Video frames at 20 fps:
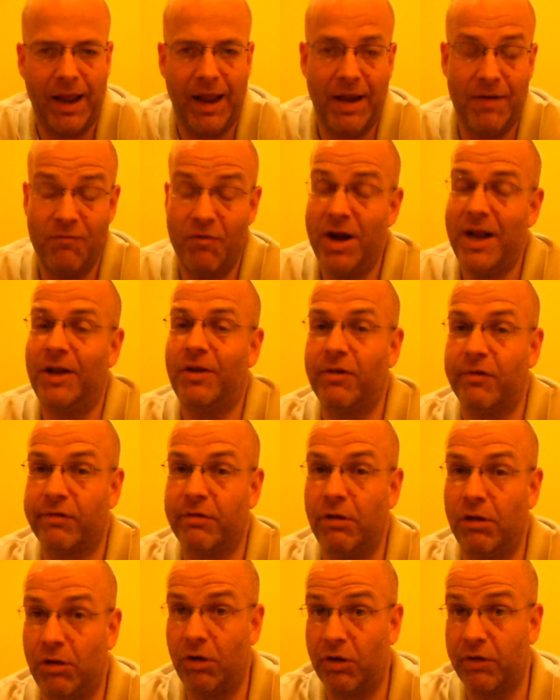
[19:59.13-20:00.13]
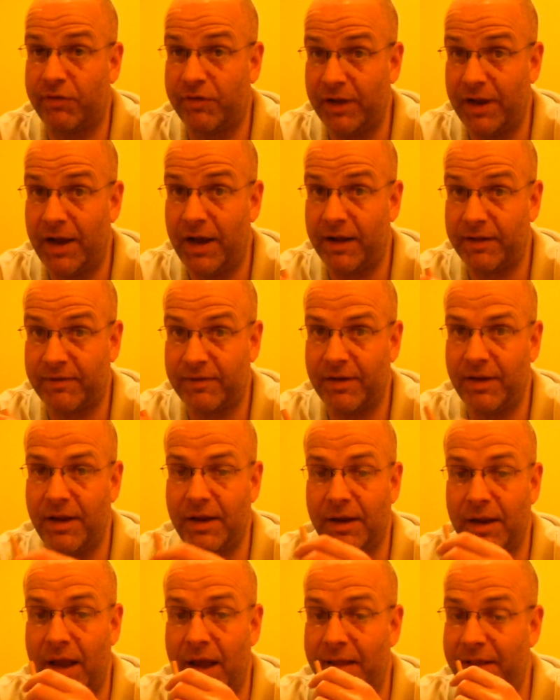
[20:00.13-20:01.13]
It really does like a
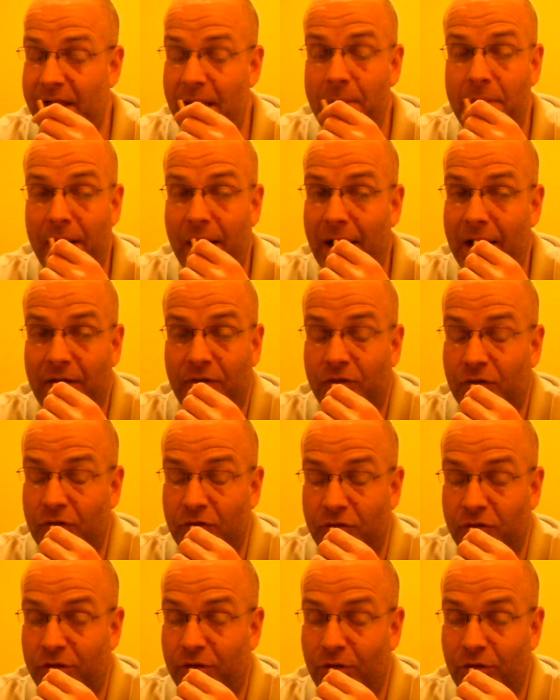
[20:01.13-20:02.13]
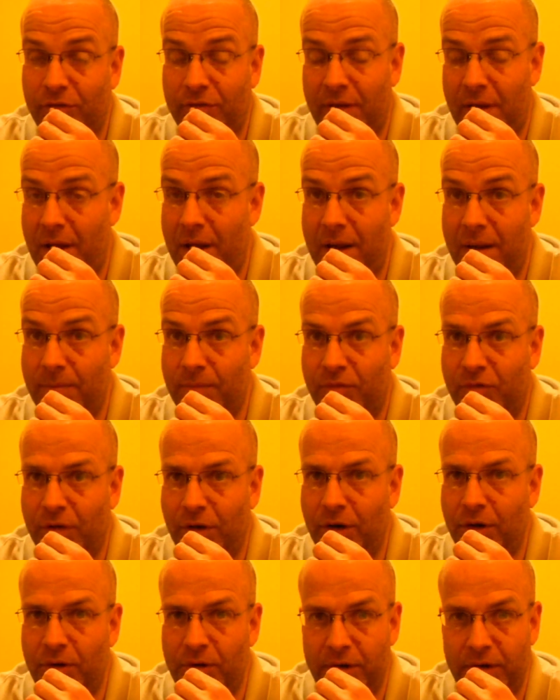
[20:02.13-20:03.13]
CRT. The emulation just looks
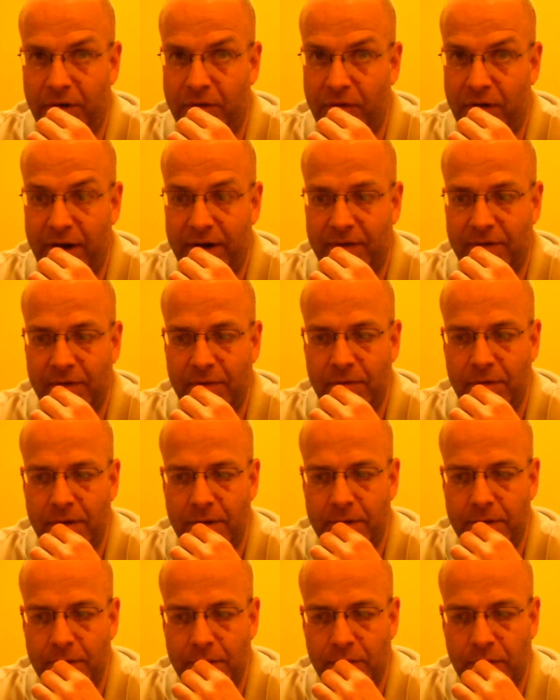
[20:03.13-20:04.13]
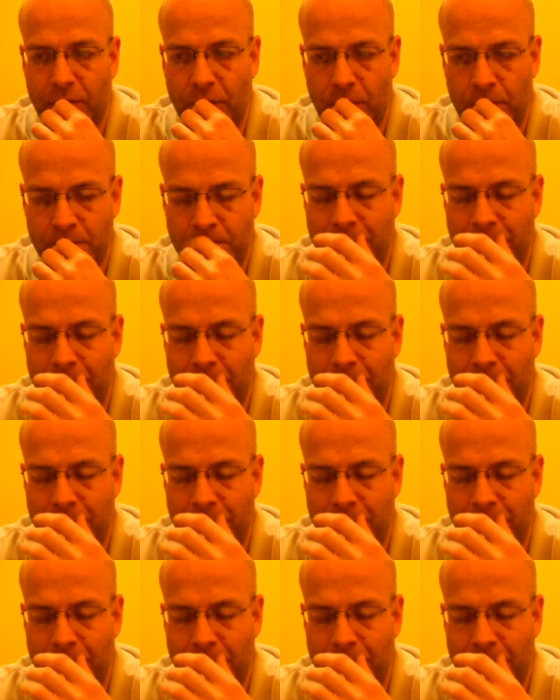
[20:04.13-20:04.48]
absolutely great, it really does.